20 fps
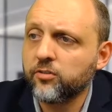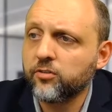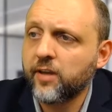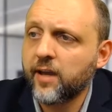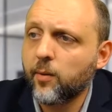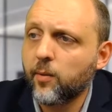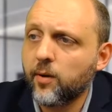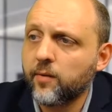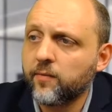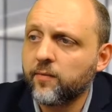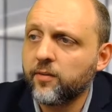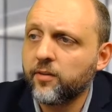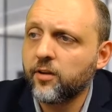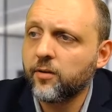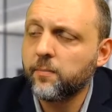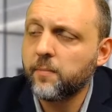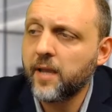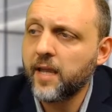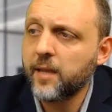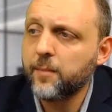However, there
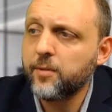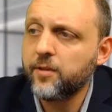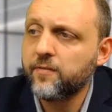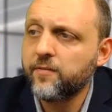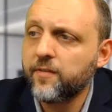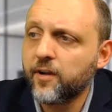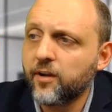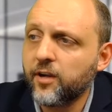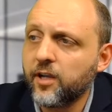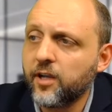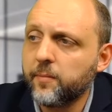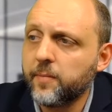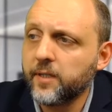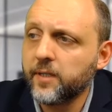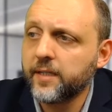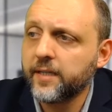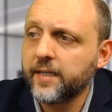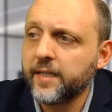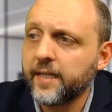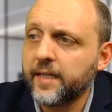may be
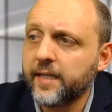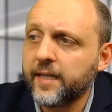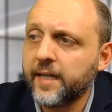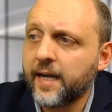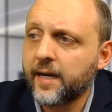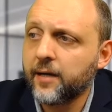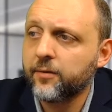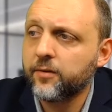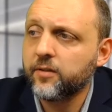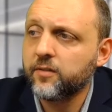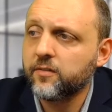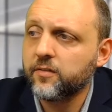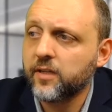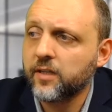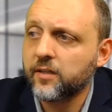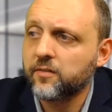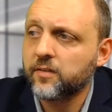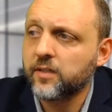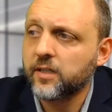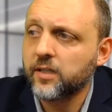variability in how this
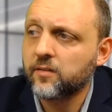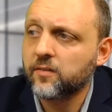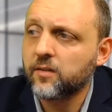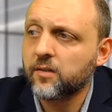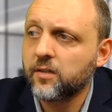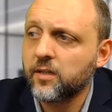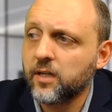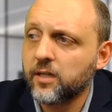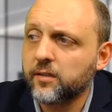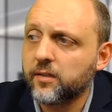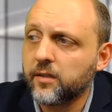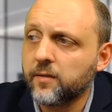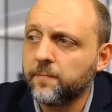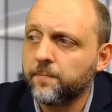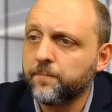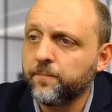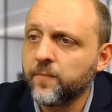testing is conducted.